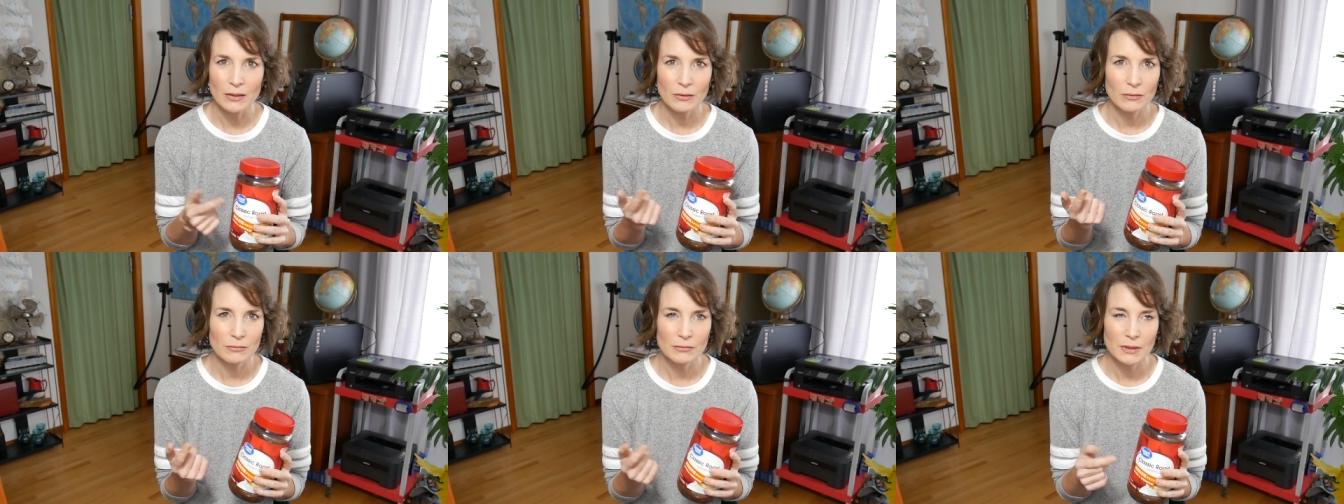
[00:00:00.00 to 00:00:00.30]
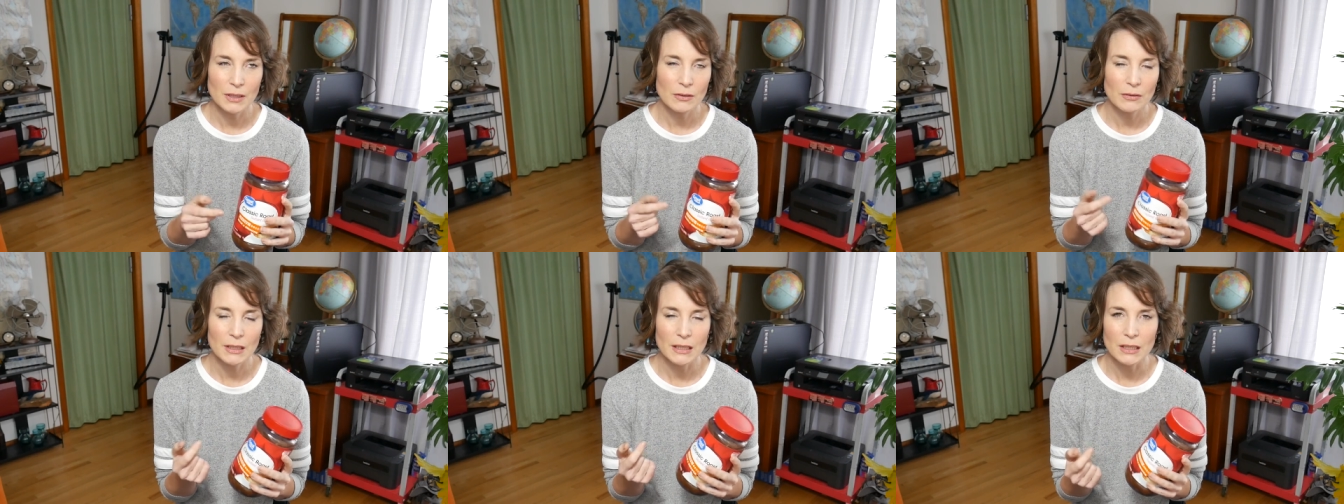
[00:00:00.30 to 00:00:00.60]
Don't,
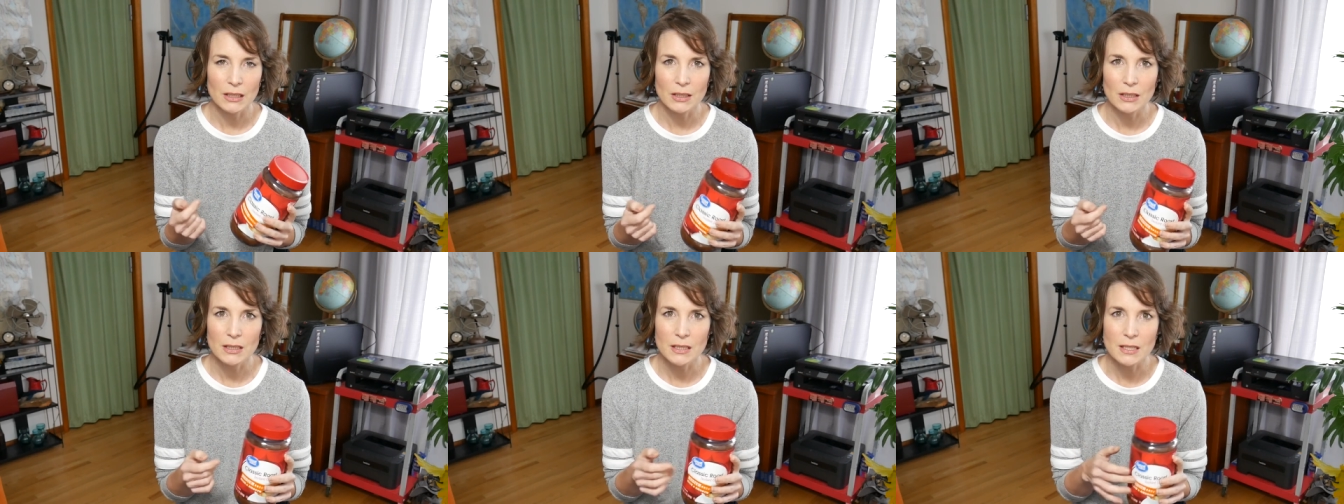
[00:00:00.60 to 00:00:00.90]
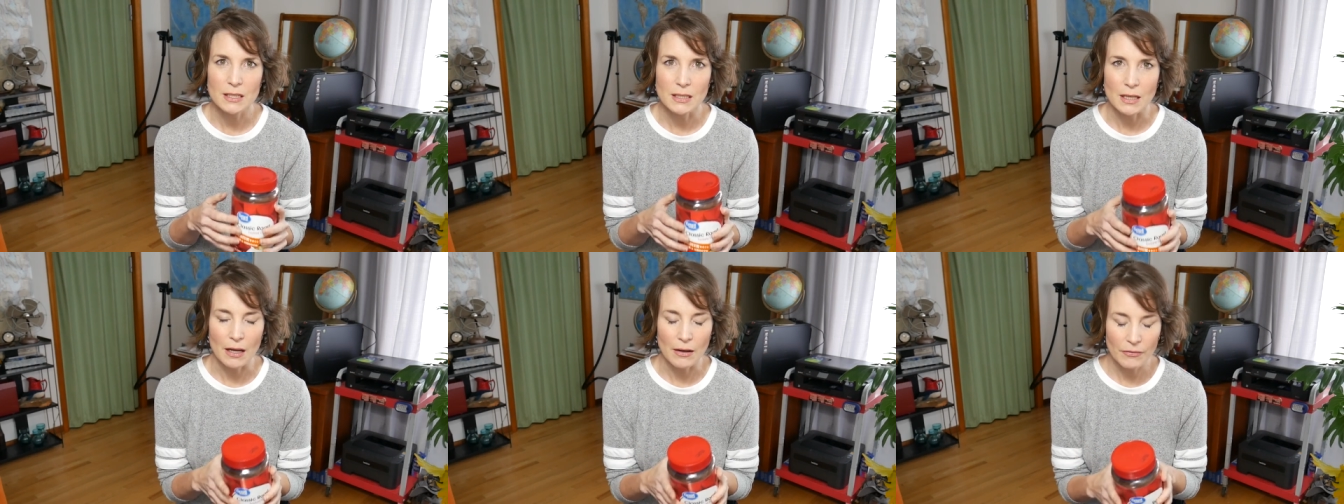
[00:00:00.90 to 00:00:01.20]
don't get the good
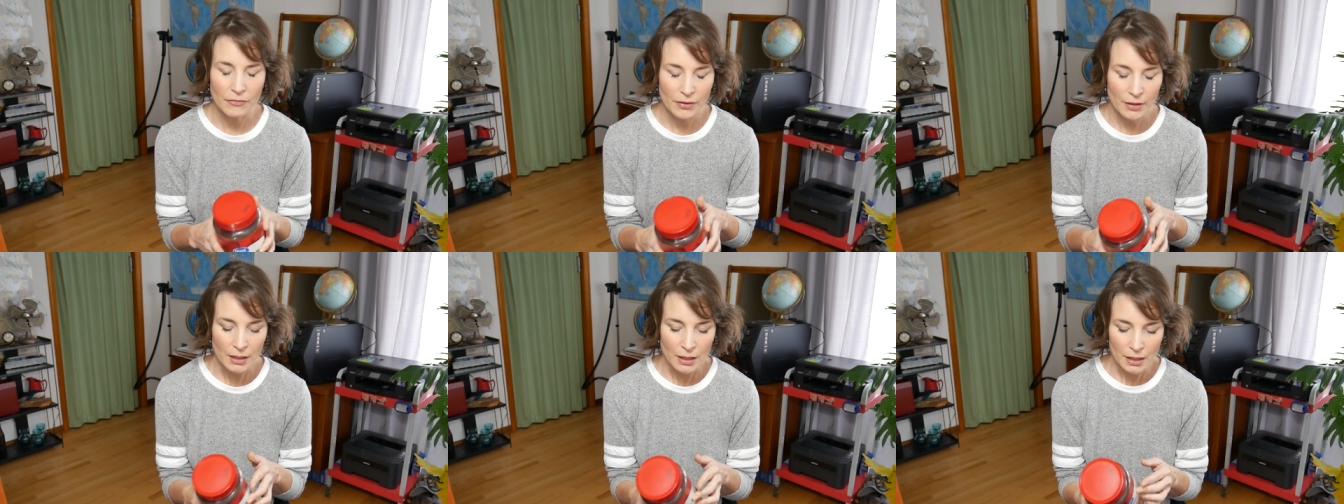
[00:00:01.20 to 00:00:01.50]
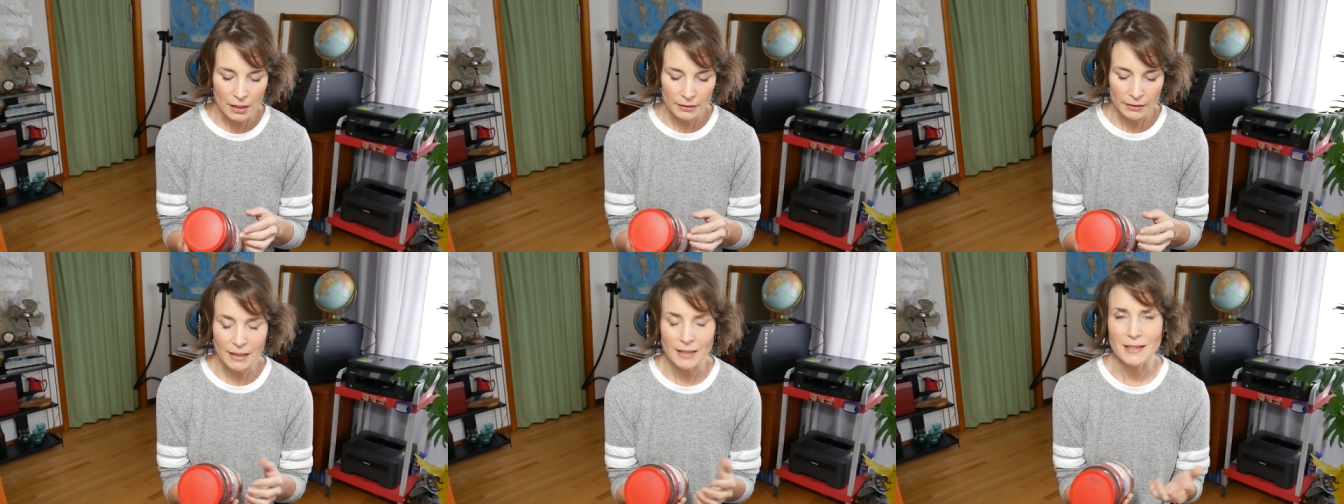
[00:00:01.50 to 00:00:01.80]
stuff
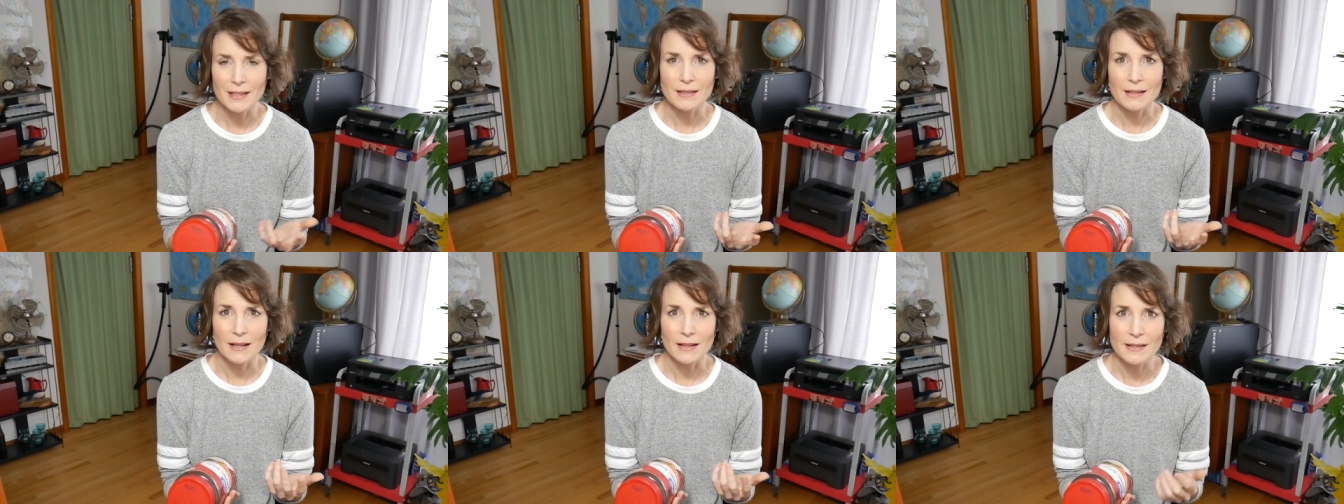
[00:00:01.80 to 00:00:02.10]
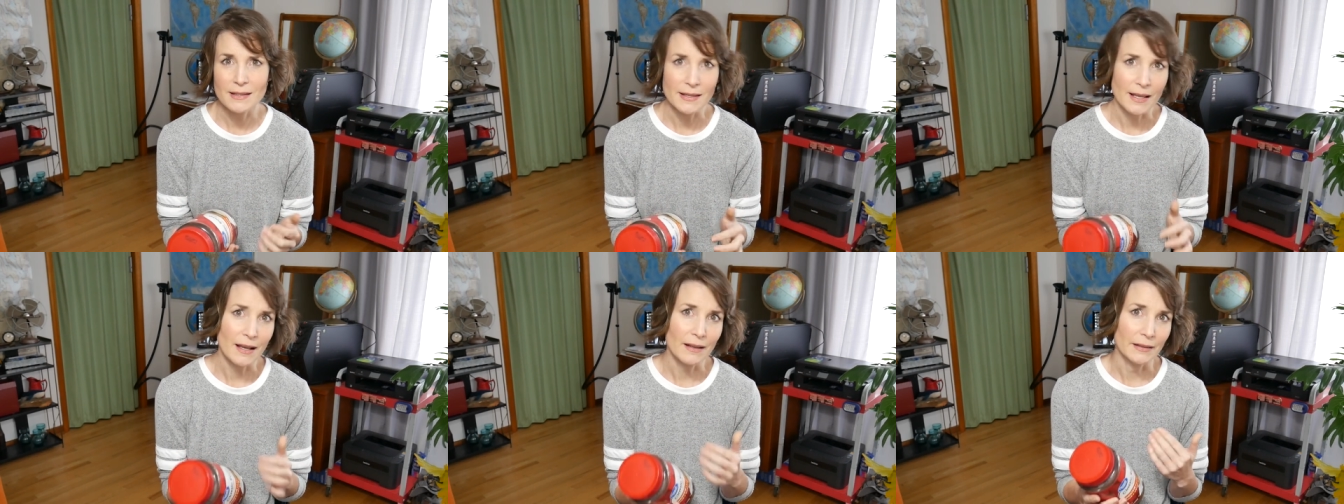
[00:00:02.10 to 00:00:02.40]
unless it's
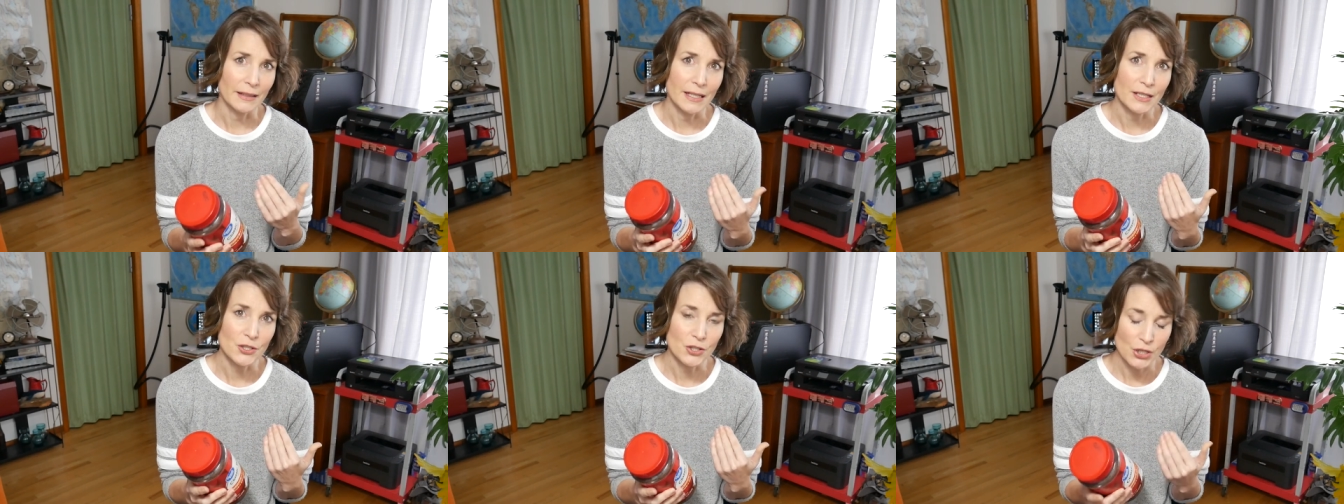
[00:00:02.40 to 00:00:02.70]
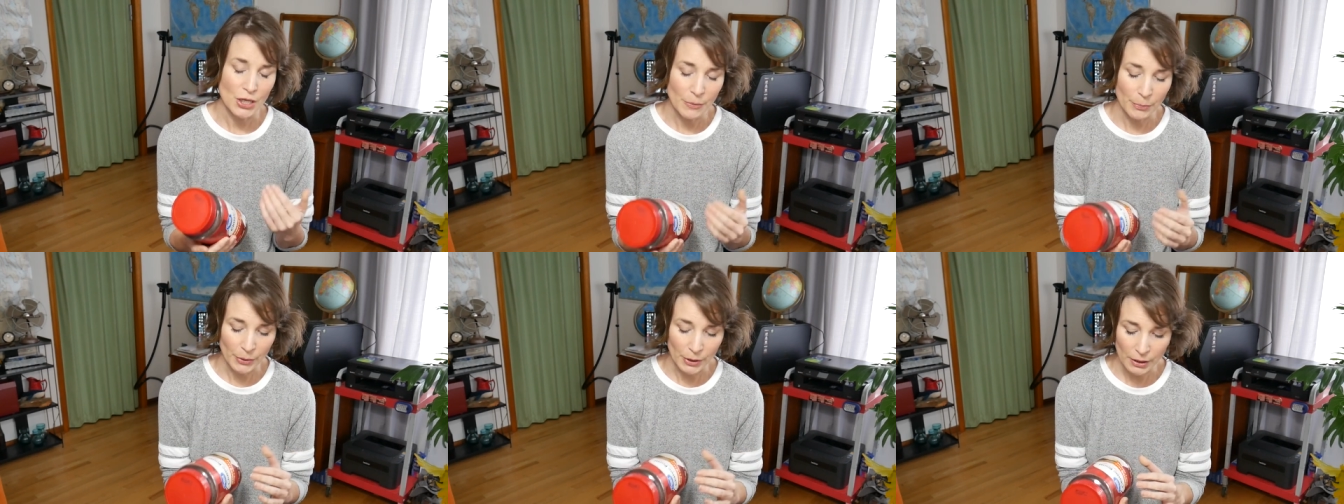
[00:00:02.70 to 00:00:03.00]
on sale and it's
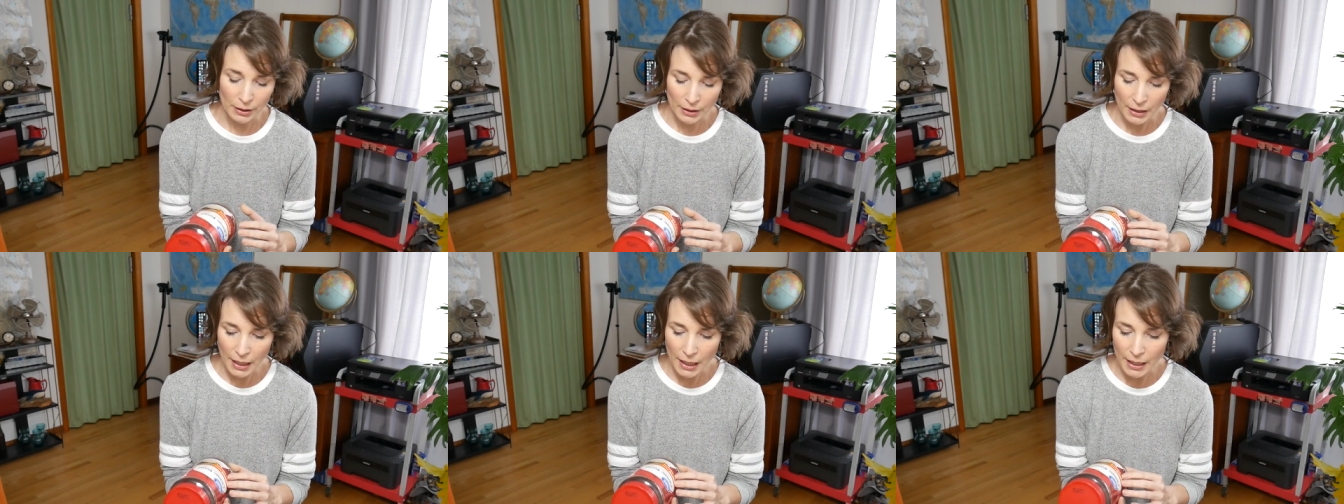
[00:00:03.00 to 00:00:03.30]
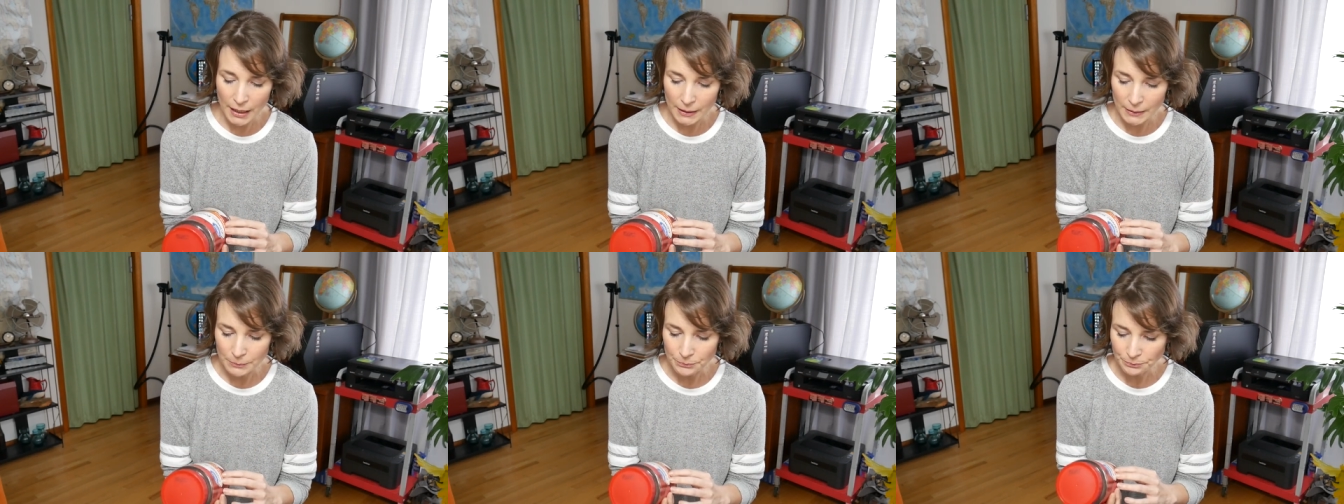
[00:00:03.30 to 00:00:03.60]
cheaper.
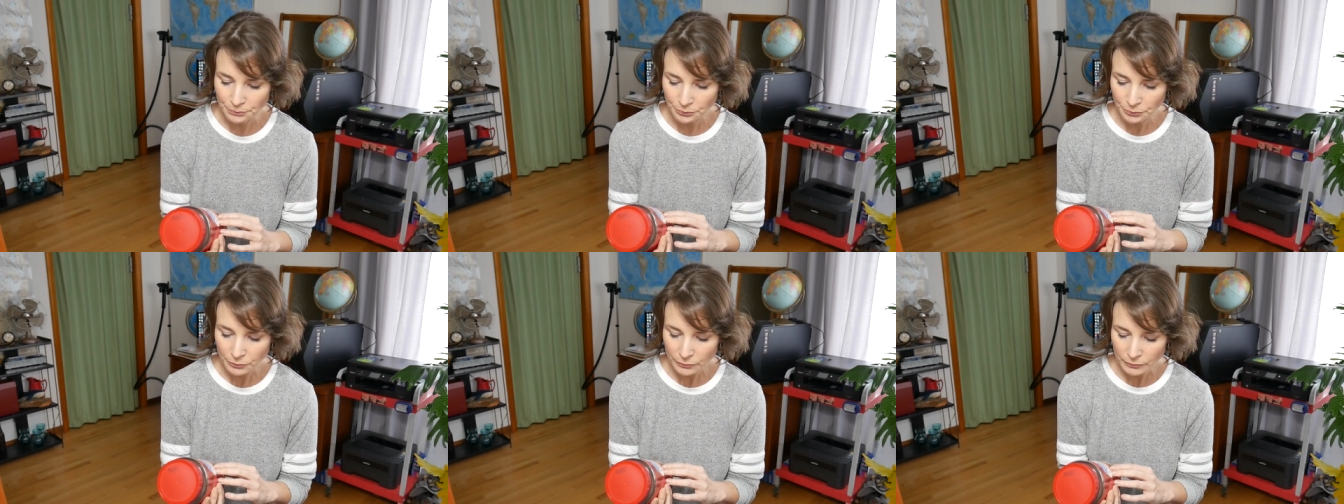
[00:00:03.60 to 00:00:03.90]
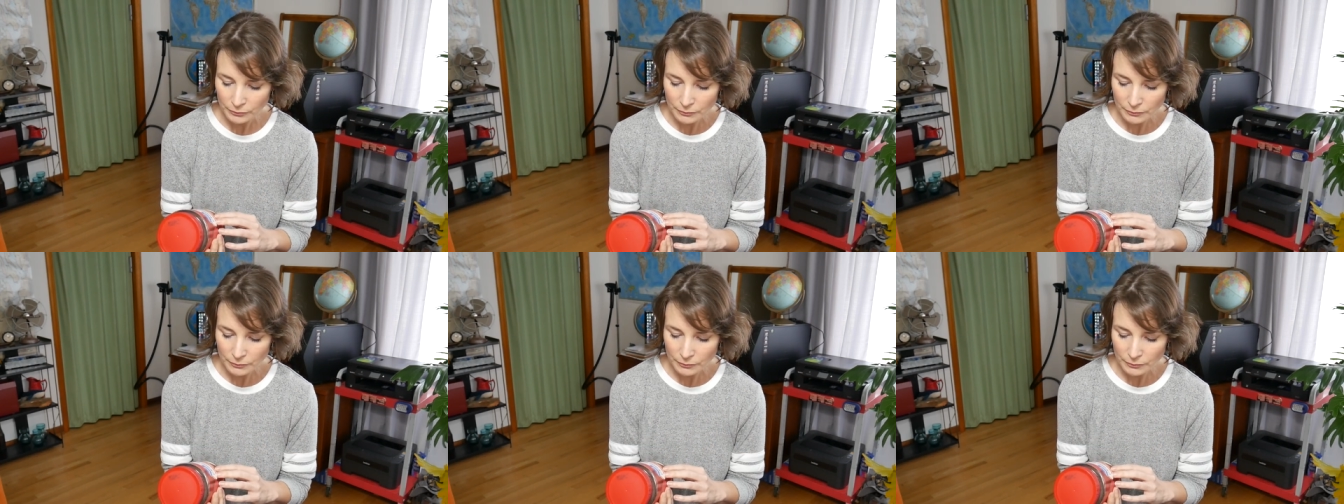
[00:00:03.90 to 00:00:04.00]
Um,